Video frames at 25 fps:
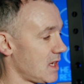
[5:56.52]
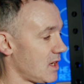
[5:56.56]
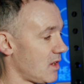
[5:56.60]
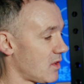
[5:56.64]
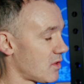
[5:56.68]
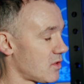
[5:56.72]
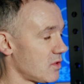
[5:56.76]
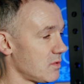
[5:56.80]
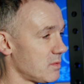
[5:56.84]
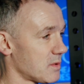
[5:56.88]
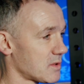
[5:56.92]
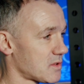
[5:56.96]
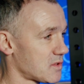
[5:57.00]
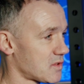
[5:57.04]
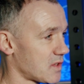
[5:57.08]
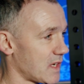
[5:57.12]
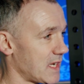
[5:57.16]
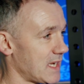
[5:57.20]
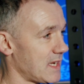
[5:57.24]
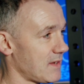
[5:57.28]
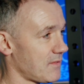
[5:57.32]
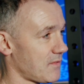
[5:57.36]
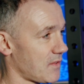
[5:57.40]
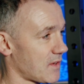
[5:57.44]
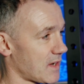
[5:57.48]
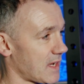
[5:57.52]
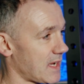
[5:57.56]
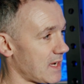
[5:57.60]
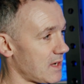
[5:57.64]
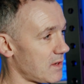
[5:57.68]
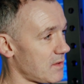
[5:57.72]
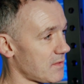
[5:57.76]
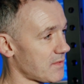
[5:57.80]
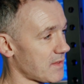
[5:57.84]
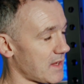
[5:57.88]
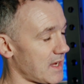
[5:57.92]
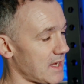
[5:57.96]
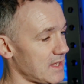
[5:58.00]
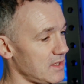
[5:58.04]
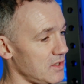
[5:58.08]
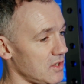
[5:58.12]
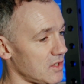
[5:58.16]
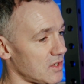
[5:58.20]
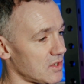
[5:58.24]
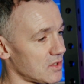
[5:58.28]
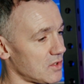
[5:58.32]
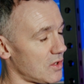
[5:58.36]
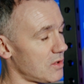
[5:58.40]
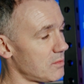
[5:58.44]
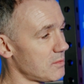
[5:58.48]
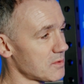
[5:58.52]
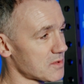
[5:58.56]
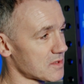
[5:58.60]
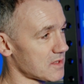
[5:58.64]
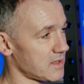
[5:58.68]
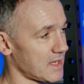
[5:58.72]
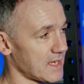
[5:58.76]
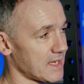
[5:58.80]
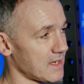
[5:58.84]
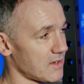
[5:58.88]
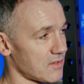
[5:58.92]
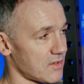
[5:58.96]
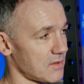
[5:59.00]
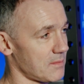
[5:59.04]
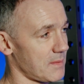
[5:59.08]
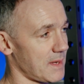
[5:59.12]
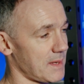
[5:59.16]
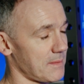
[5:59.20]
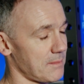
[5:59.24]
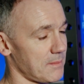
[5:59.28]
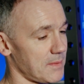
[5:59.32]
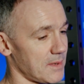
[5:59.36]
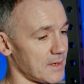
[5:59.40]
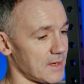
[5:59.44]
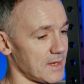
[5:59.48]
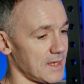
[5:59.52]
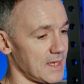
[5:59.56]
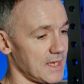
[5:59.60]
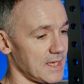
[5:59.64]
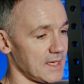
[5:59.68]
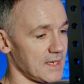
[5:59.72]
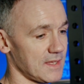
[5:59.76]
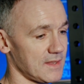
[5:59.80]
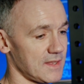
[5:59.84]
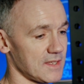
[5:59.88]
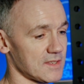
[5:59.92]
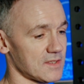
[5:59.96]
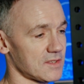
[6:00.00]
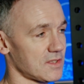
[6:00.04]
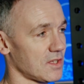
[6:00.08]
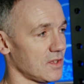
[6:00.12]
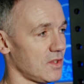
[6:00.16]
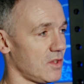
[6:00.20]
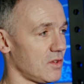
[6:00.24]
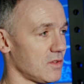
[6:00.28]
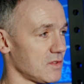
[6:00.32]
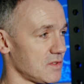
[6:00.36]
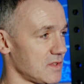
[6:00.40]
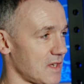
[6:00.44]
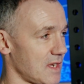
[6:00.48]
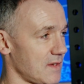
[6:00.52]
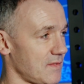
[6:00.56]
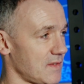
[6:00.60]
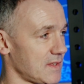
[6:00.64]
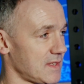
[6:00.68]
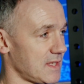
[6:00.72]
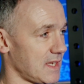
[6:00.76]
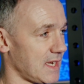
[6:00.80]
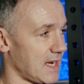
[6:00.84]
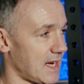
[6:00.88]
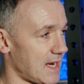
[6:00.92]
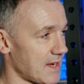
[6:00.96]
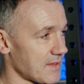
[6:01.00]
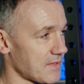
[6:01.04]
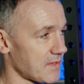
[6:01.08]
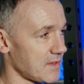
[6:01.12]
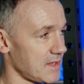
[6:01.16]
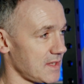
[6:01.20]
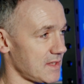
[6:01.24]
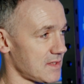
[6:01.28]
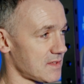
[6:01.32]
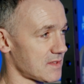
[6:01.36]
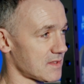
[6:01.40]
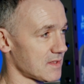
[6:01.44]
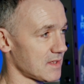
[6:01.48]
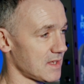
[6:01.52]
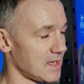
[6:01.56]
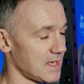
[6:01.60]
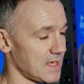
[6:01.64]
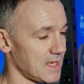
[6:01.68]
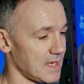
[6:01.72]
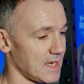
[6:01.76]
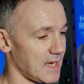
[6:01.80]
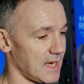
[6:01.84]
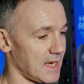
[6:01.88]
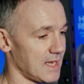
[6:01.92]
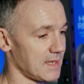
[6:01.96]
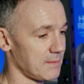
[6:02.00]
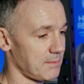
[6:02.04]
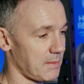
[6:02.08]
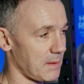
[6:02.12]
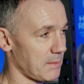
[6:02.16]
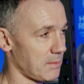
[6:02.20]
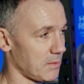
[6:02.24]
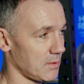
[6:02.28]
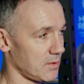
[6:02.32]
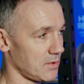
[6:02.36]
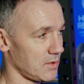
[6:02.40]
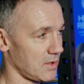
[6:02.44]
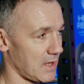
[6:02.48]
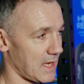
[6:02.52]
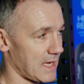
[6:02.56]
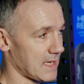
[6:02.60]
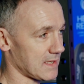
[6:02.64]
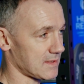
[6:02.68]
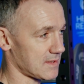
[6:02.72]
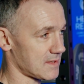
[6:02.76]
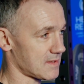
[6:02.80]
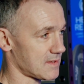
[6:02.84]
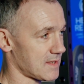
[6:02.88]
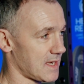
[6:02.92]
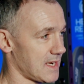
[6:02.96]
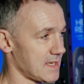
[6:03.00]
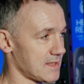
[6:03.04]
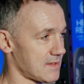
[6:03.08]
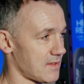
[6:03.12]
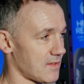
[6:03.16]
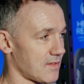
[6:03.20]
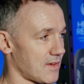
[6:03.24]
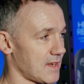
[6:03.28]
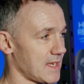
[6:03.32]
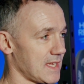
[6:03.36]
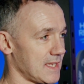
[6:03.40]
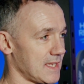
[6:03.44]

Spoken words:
or who were training for health, and you can almost remember this to longevity. Athletes and people who exercise the right